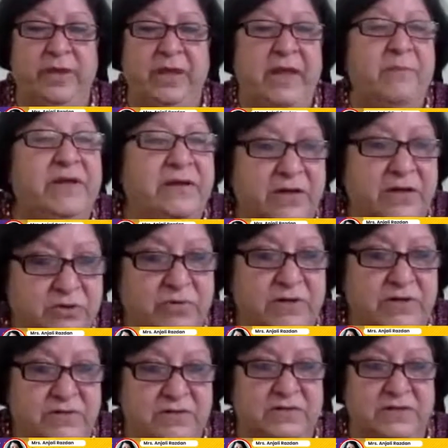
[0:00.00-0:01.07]
empathetic
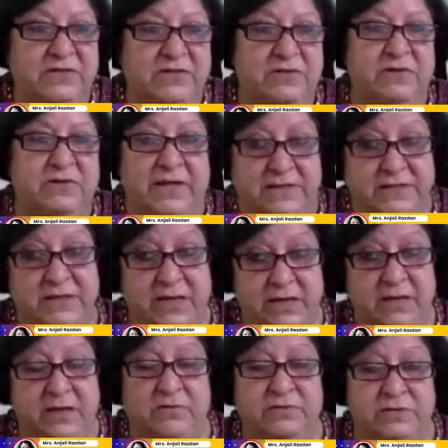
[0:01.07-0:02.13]
towards such children. That's again a
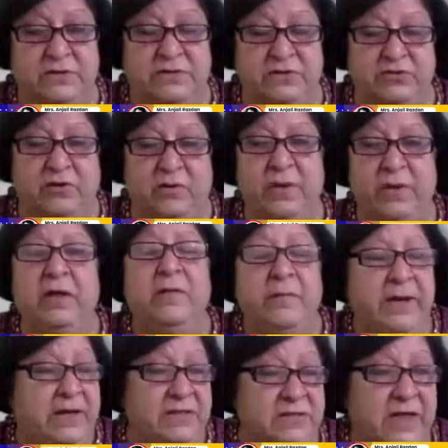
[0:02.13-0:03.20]
counselor's job. But
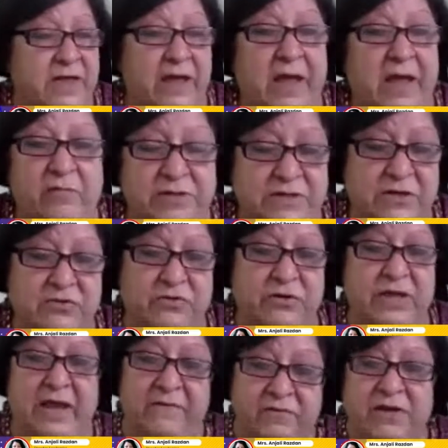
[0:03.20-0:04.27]
I would say today
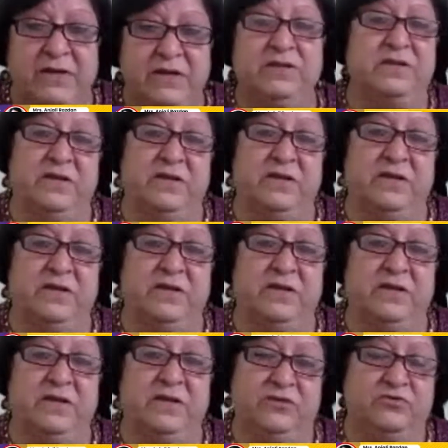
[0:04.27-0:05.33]
every teacher has to be
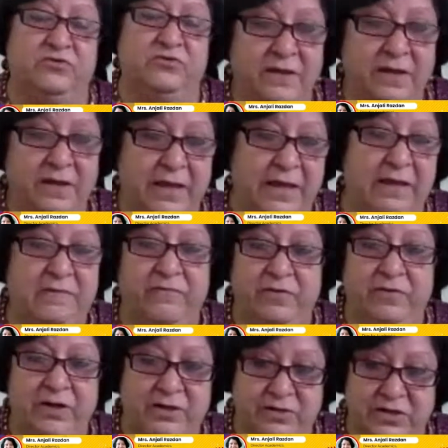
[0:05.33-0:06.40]
a counselor.
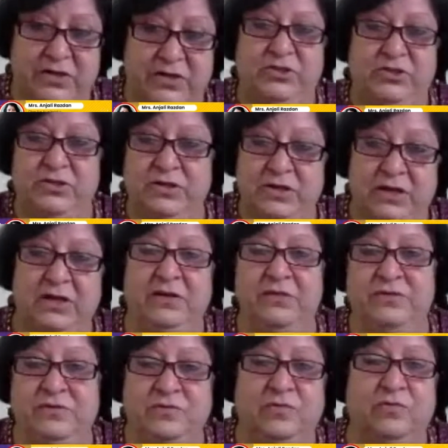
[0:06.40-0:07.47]
Every teacher
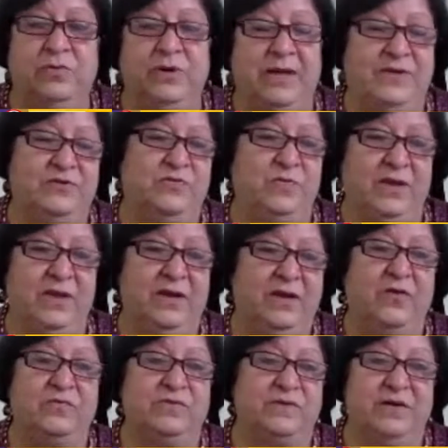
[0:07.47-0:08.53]
in a school has to be a
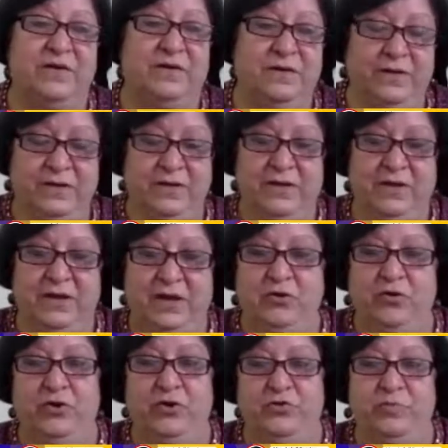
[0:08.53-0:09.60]
counselor in
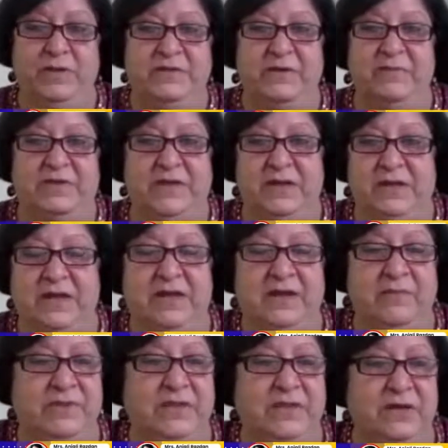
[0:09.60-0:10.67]
order to be sympathetic and
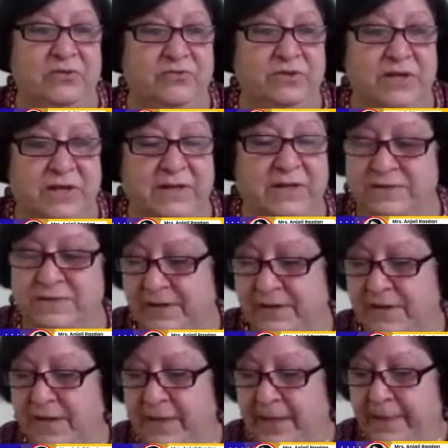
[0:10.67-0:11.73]
empathetic to the kids.
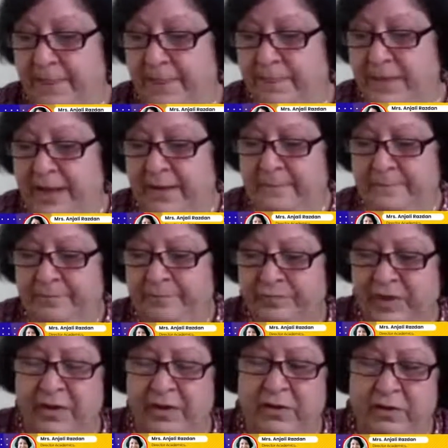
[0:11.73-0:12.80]
Then
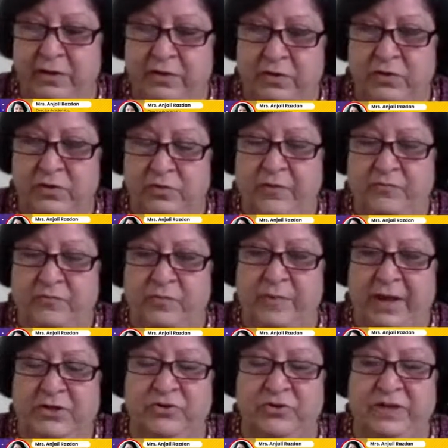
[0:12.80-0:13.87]
you have to
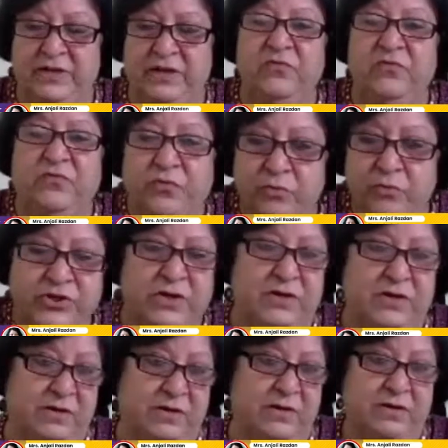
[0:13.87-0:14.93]
make sure that in
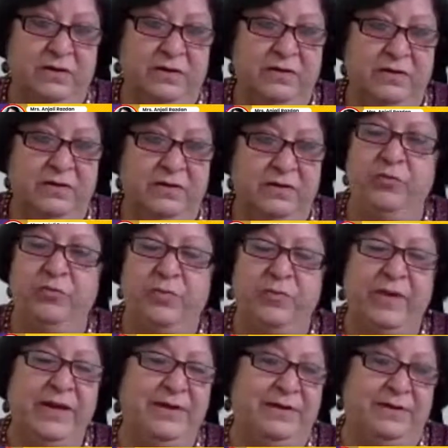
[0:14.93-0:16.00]
future, how do you
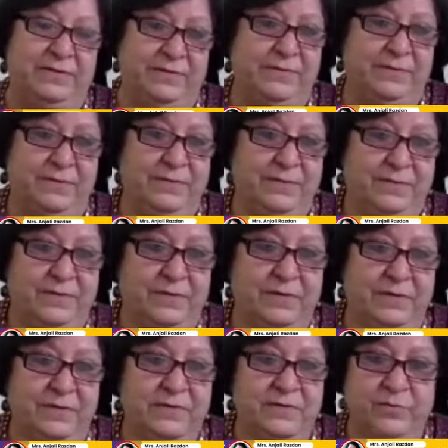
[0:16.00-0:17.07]
prevent it?
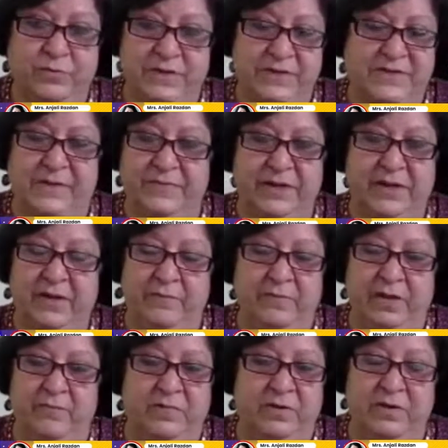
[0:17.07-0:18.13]
Suppose there's something
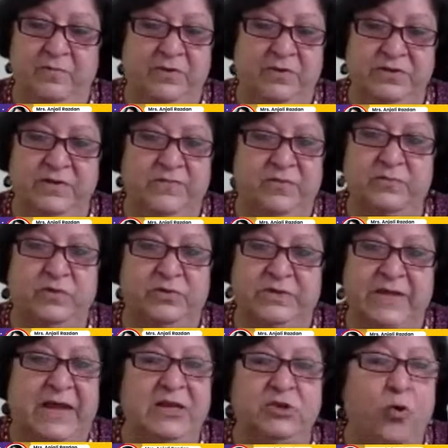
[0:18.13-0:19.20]
emerging from the
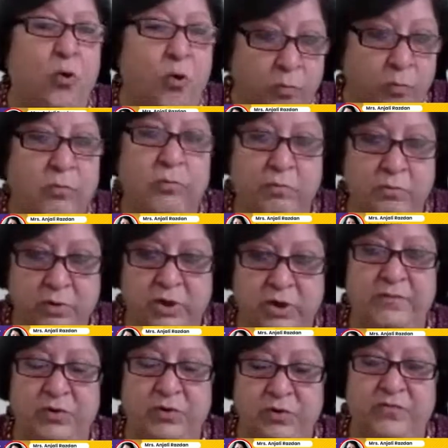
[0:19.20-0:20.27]
child's home, you
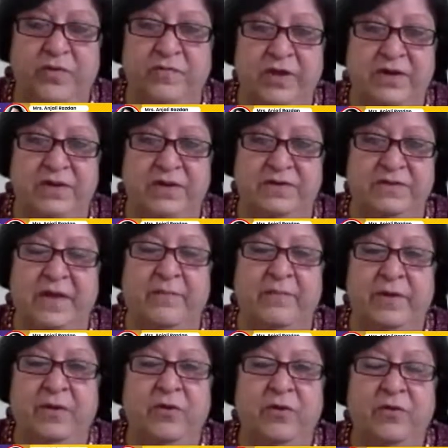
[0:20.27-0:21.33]
never know from where it's
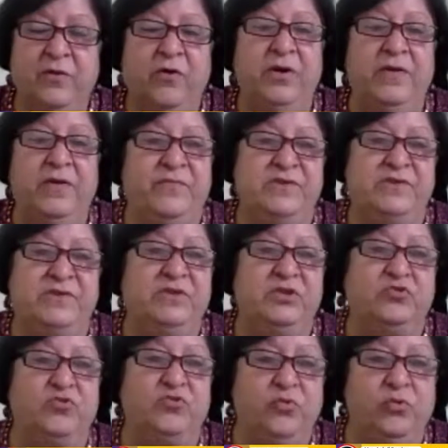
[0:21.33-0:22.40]
come, or if it's in the
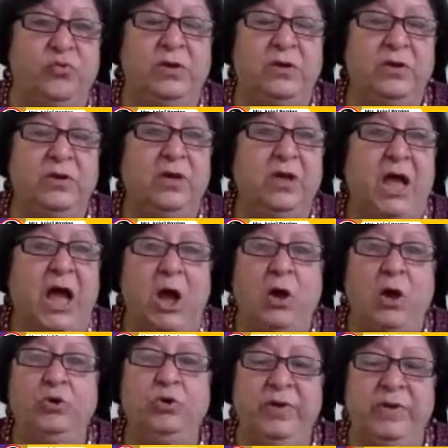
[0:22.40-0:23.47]
school.
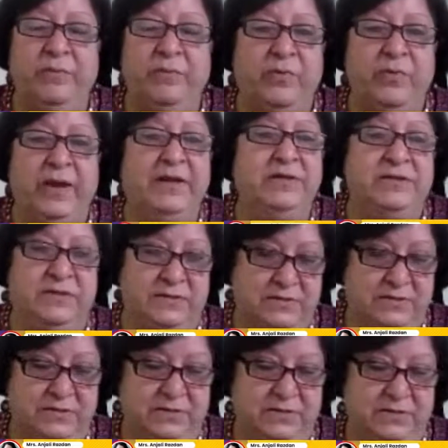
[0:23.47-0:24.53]
How do we prevent
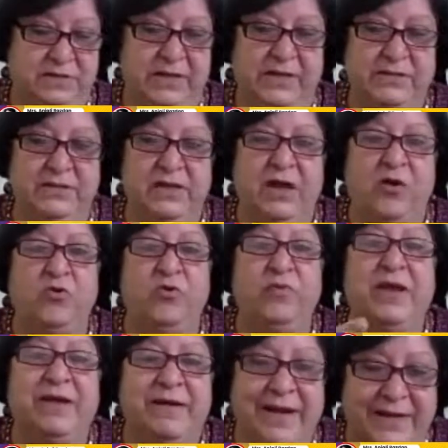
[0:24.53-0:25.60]
it rather than how do we
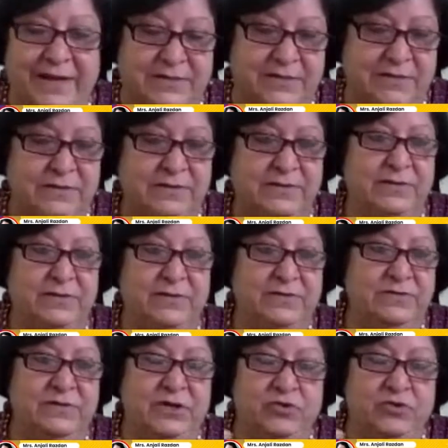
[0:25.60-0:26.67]
correct it?
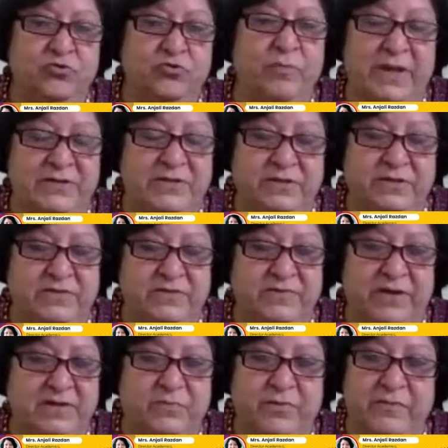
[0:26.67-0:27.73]
So there are two measures. One
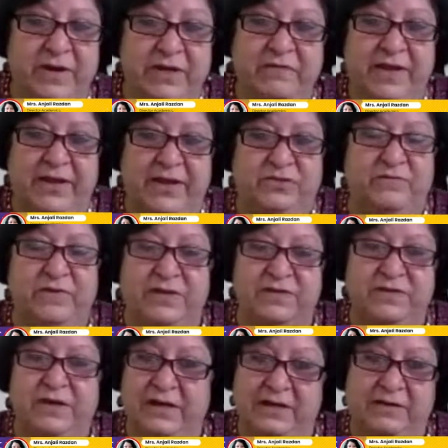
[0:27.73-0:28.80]
is preventive action, one is
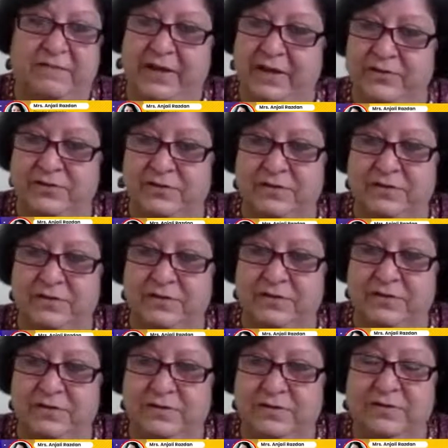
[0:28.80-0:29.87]
corrective action.
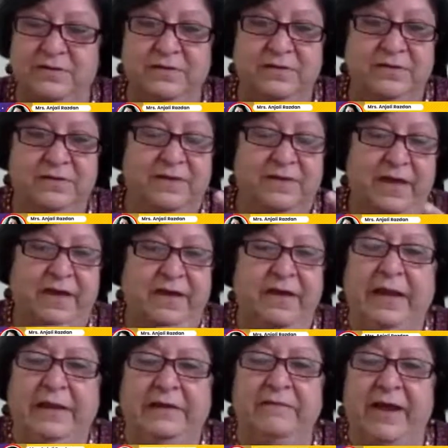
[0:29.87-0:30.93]
Corrective
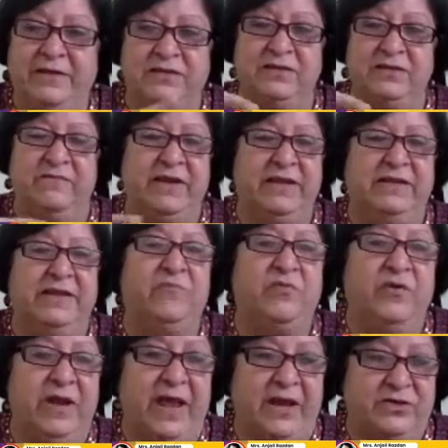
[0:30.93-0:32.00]
action is a very temporary
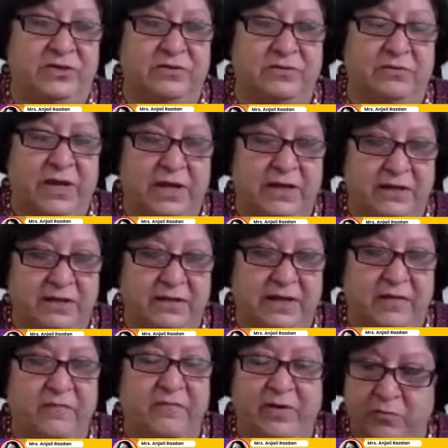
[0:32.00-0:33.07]
action. Okay, it did
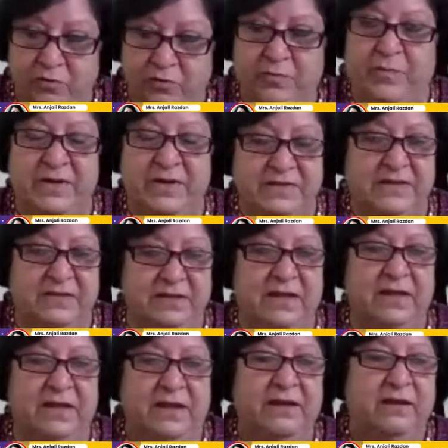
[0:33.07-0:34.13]
come, we're going to punish that
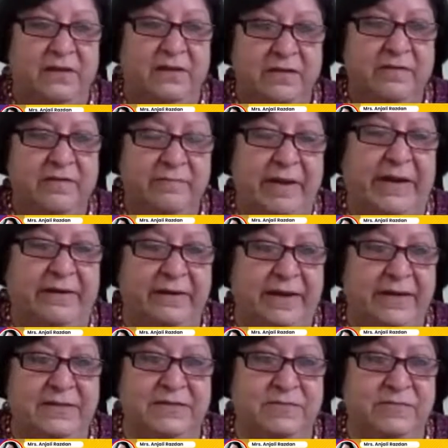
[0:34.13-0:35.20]
thing and matter
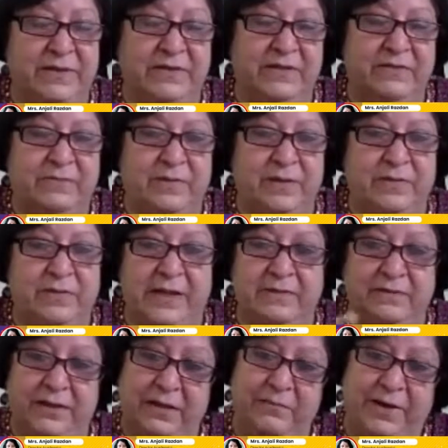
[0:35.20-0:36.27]
ends. But
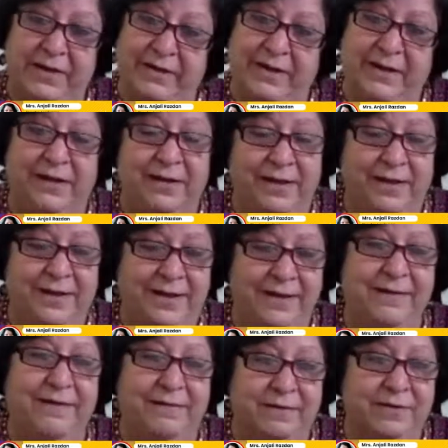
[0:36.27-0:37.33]
that thing might
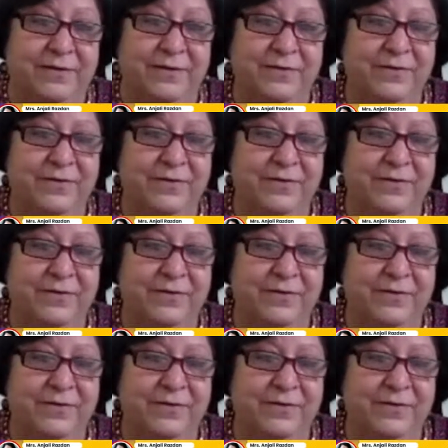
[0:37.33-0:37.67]
again occur.